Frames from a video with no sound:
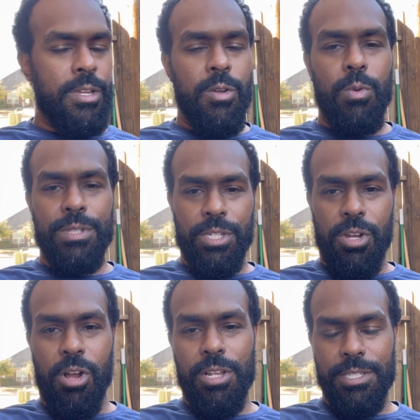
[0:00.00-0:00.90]
with the
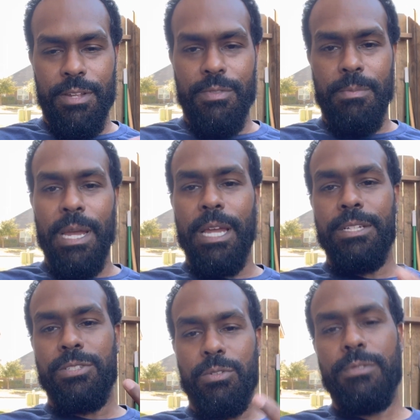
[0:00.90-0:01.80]
cost of the
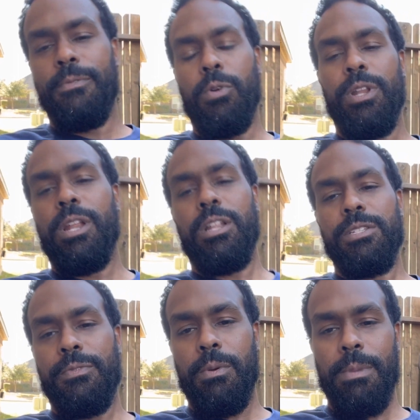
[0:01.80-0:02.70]
bags. So it's
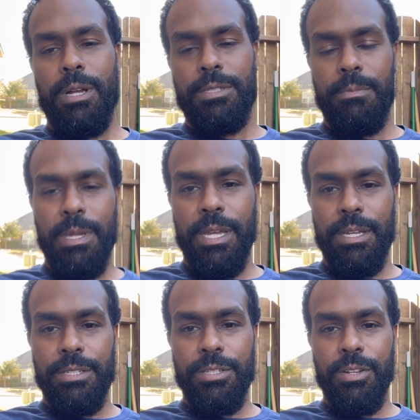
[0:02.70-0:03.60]
$40 for a box of
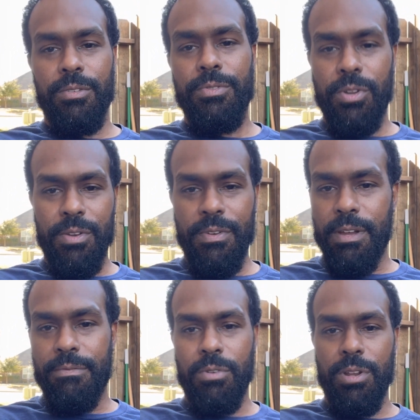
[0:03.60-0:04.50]
bags,
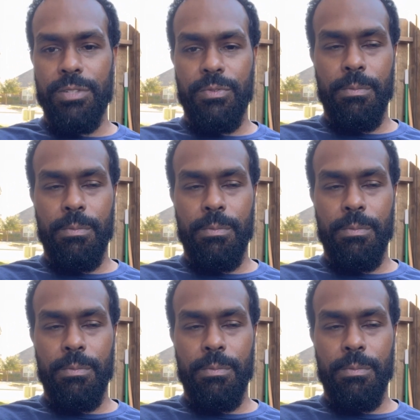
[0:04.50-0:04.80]
$35, $40 for